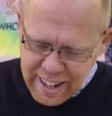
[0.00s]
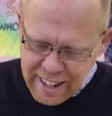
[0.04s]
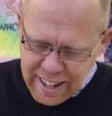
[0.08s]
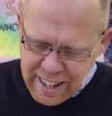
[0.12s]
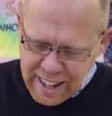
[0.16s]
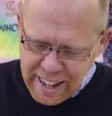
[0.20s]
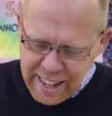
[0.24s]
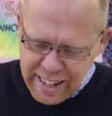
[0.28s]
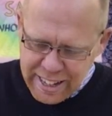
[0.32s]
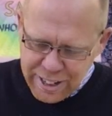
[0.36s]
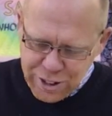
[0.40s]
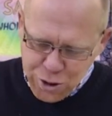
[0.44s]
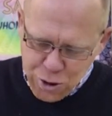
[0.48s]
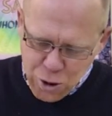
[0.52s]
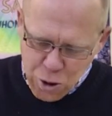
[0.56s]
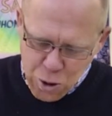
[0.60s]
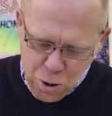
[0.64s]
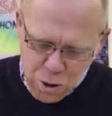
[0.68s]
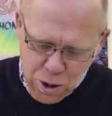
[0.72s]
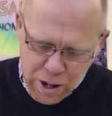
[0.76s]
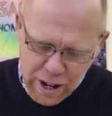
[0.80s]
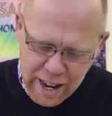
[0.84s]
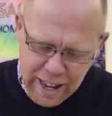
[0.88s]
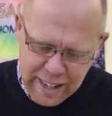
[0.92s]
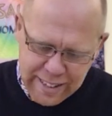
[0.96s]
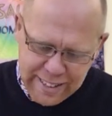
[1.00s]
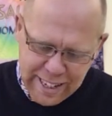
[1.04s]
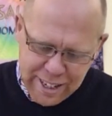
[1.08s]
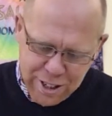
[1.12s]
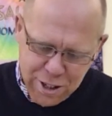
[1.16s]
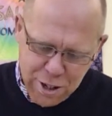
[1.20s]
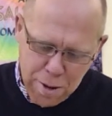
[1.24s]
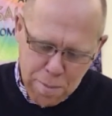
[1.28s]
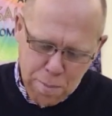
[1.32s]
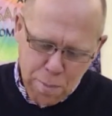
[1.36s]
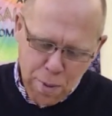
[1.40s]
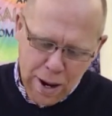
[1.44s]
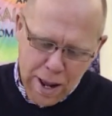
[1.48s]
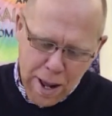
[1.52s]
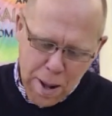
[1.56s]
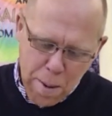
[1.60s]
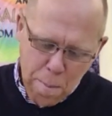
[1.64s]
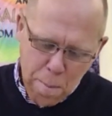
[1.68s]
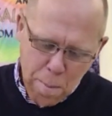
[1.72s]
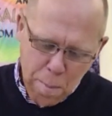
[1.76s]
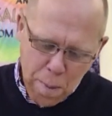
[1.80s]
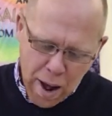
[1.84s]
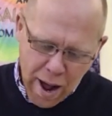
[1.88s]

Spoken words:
he is too lazy to bring it